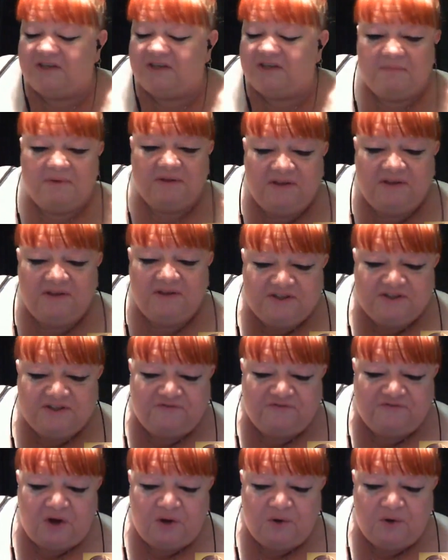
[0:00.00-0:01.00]
Some of these
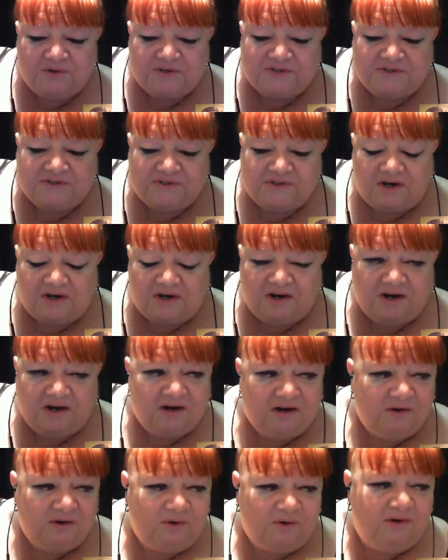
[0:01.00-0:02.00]
folks
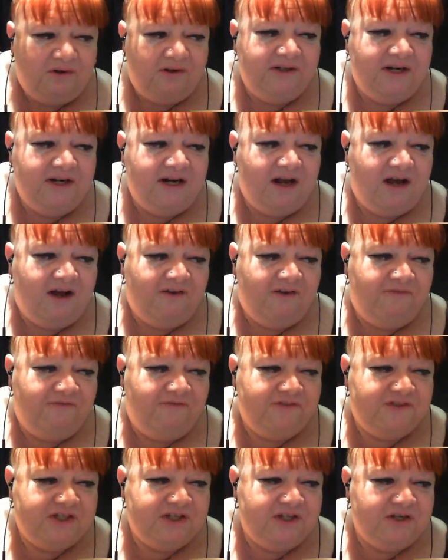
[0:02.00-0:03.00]
are old
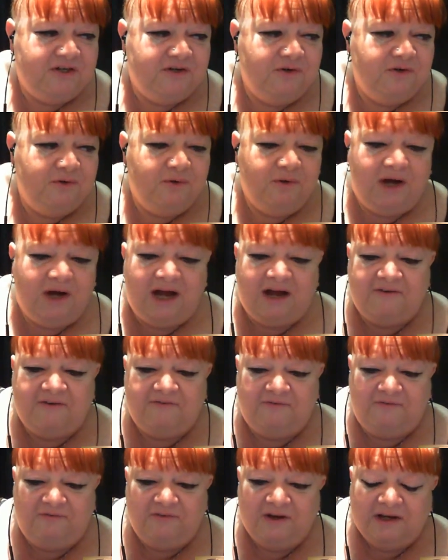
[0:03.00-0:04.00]
enough to
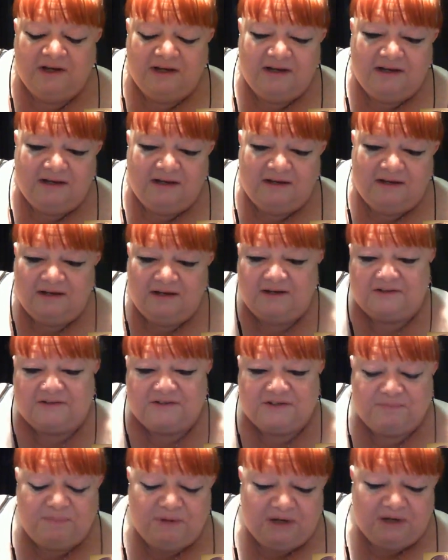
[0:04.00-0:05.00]
have
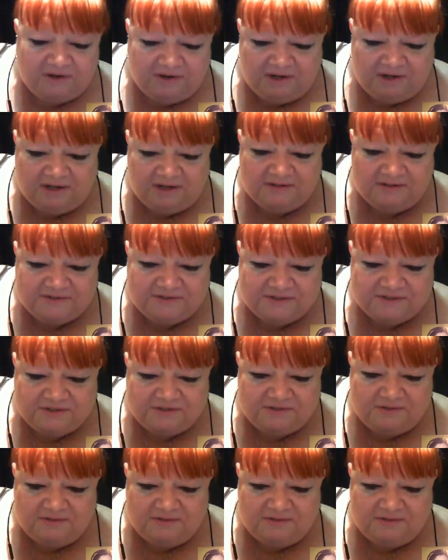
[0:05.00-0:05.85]
experienced,